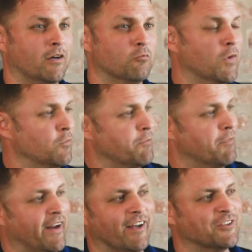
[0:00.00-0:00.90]
what we
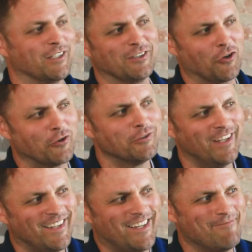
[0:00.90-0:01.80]
might actually learn
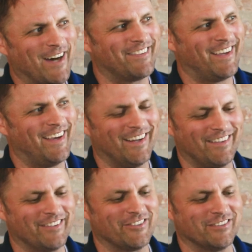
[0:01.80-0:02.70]
about that. I
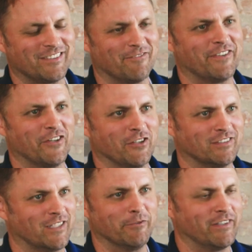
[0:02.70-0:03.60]
think there's some fears.
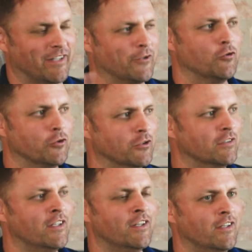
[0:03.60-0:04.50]
Same with like Google,
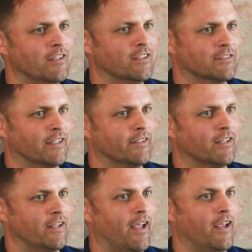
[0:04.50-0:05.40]
is like,
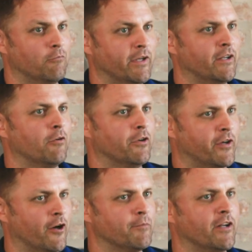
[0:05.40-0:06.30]
hey, we know you
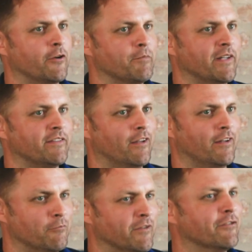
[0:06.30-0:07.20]
care about
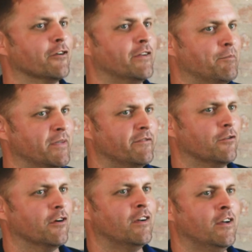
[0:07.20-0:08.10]
incrementality. We've heard that
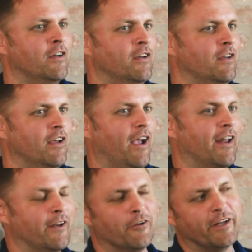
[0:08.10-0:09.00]
before. And
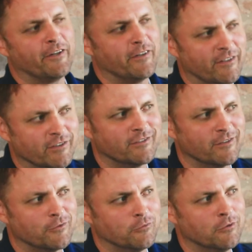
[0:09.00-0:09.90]
I know they could give us the
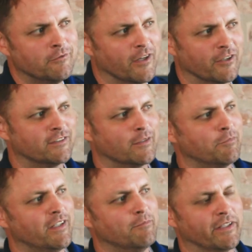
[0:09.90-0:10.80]
tool very
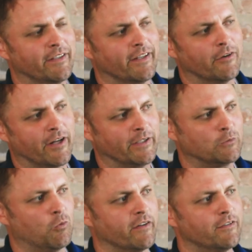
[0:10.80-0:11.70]
simply, but they don't always
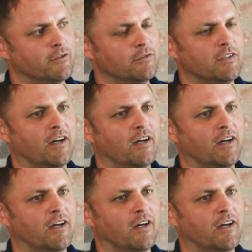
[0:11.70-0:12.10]
want to.